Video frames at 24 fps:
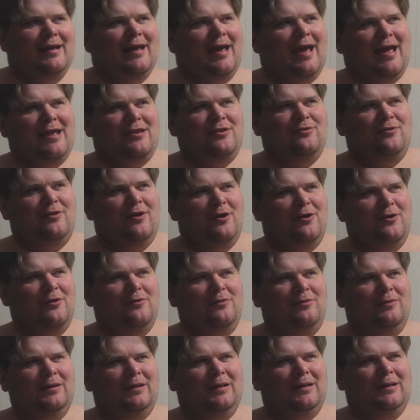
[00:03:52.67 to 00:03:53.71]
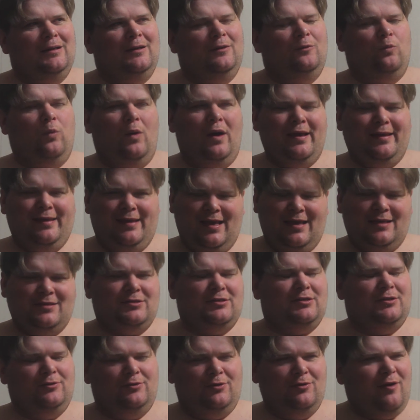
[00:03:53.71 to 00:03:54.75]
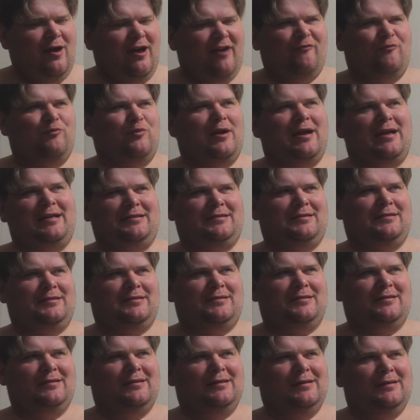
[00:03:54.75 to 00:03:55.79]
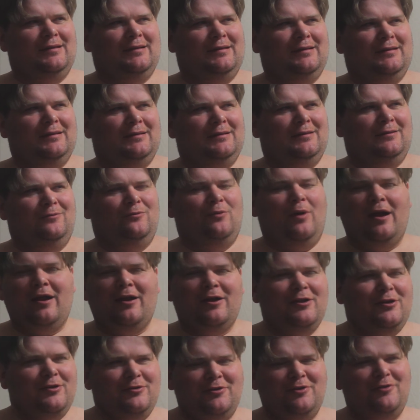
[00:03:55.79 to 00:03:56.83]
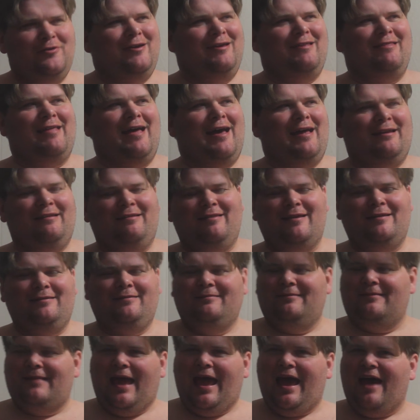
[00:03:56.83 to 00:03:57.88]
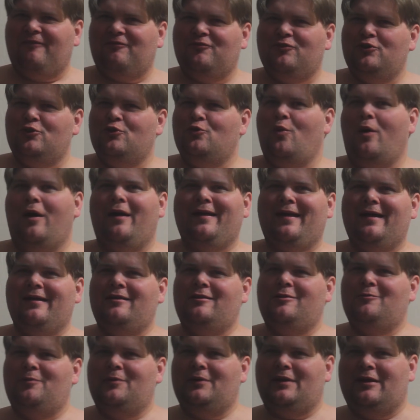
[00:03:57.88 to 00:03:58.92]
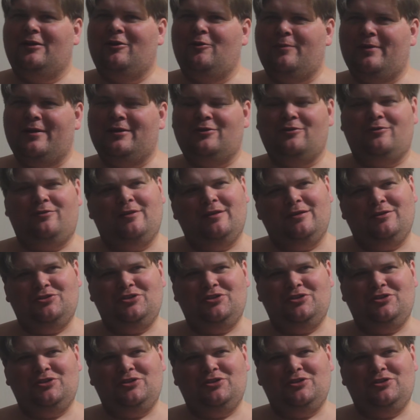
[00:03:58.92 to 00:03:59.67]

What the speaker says: And you go, why, yes, you do have breasts. Why are you doing that? And then after you walk out of the Panera Bread, you think,